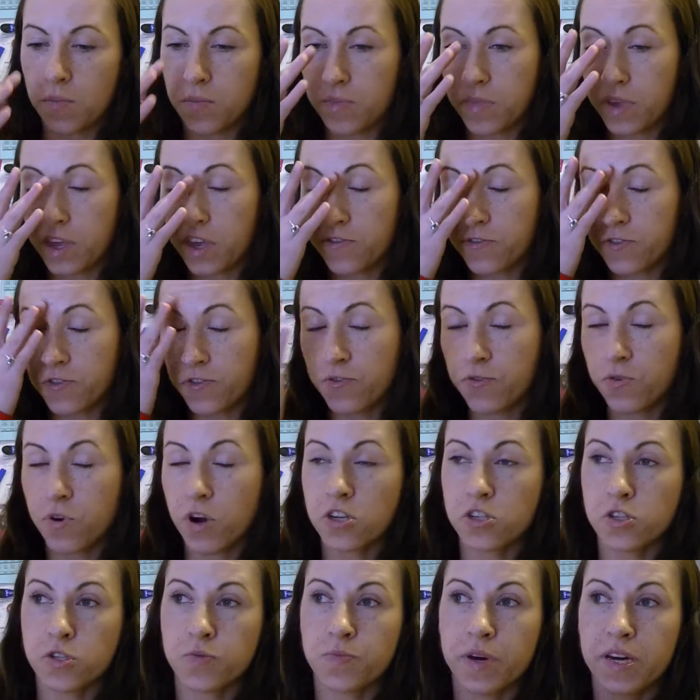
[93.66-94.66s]
If you've
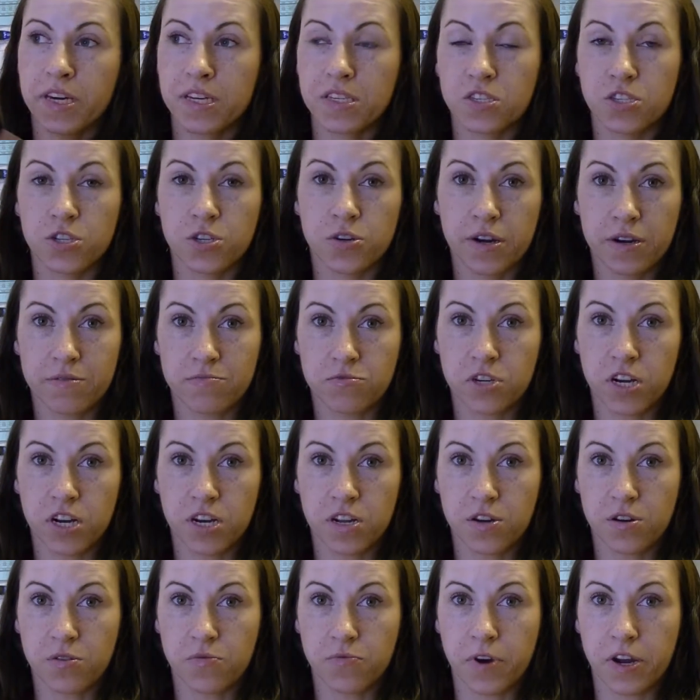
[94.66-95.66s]
watched my Instagram
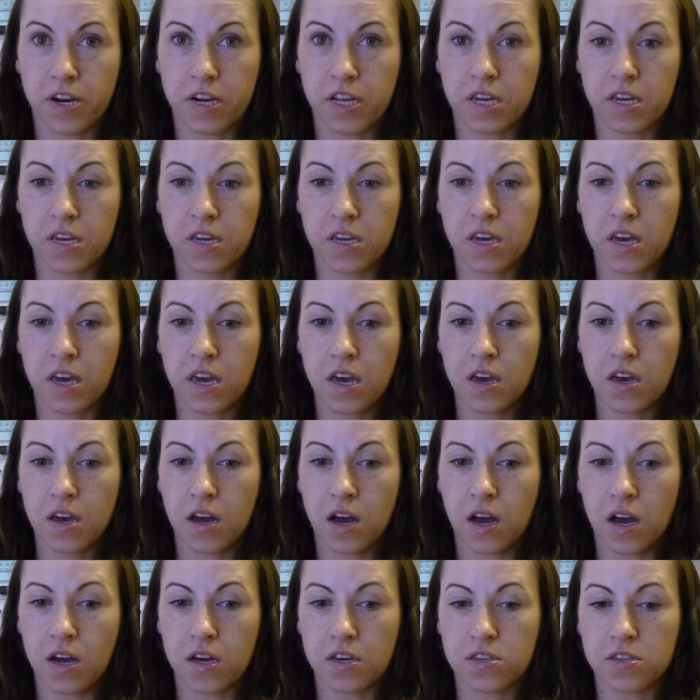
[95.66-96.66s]
training already,
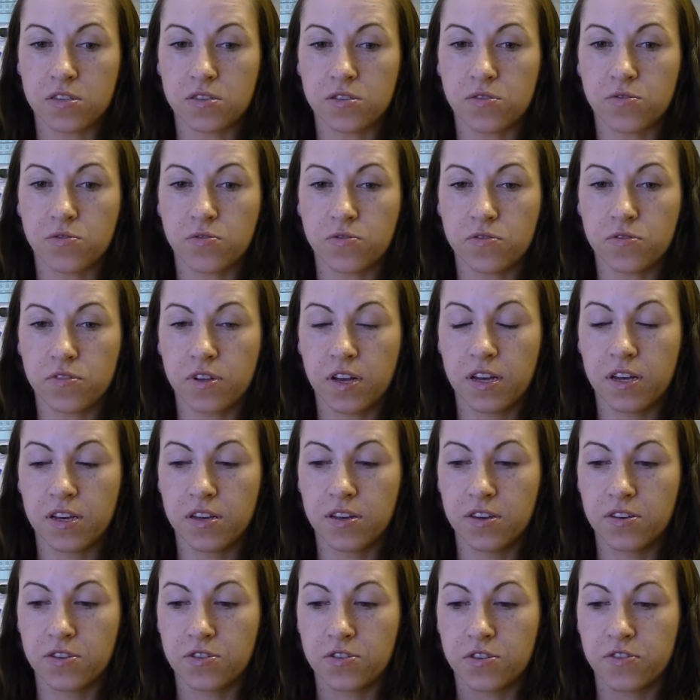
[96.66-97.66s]
you'll
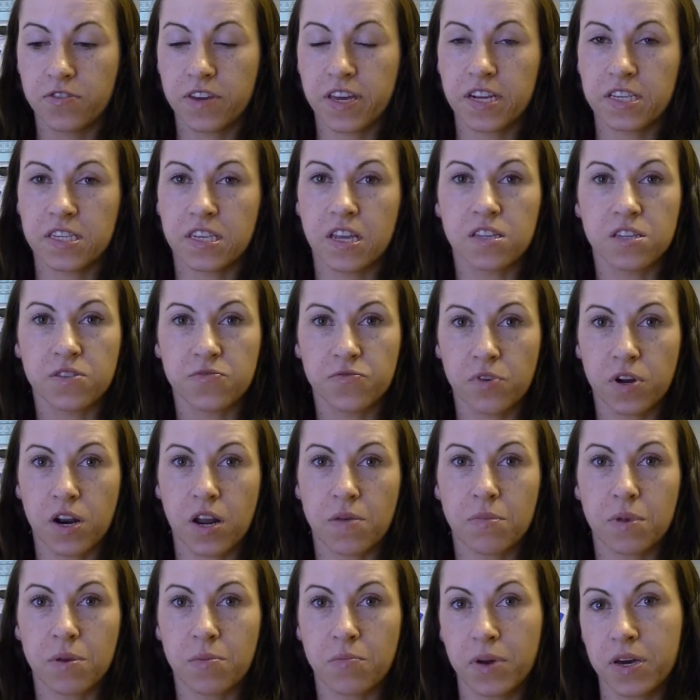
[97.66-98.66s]
sort of get a sense of what I
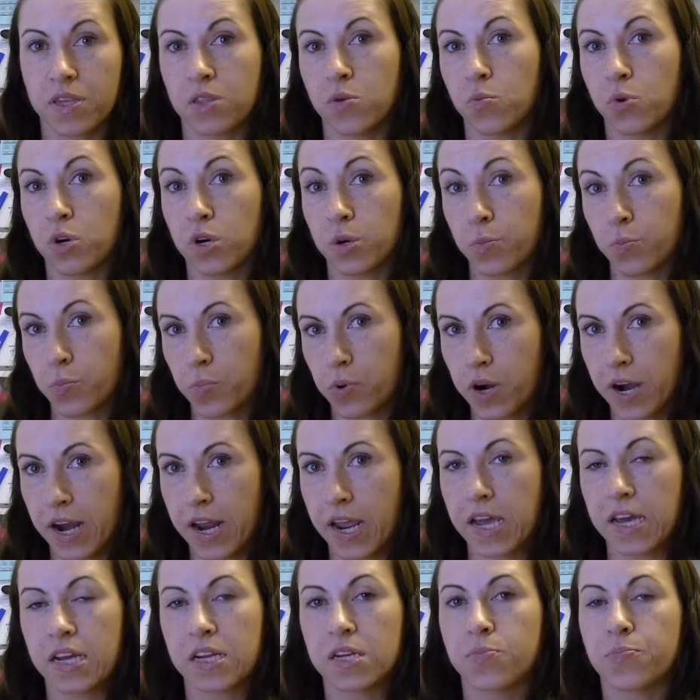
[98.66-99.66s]
mean by the word
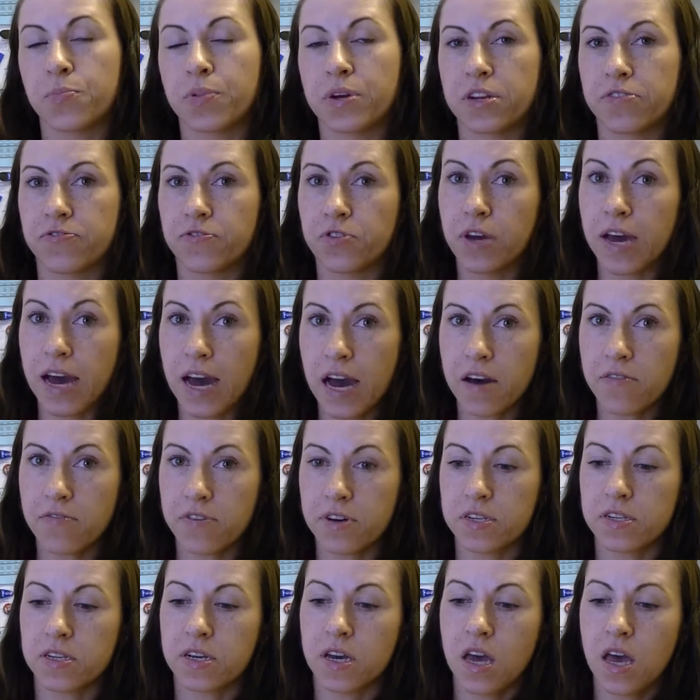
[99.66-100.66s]
brand, but if you
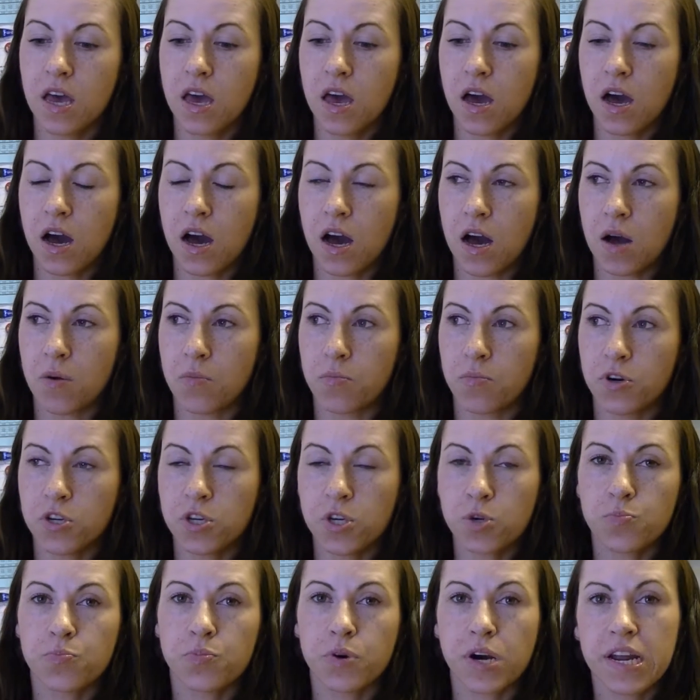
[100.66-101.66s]
haven't, what
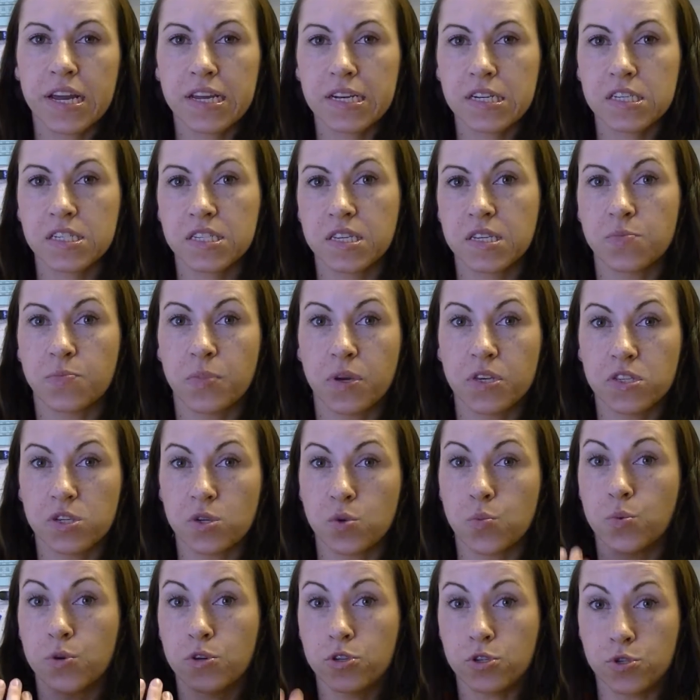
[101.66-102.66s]
your brand is basically
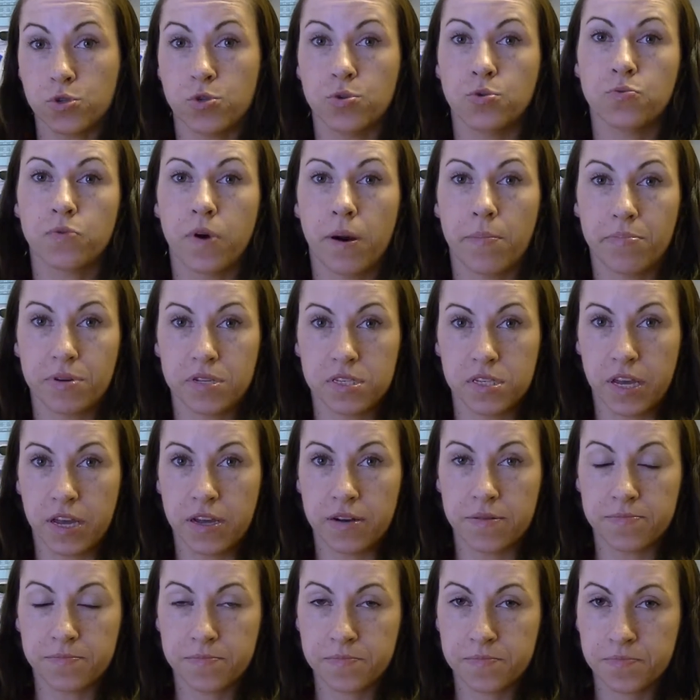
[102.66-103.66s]
what you represent.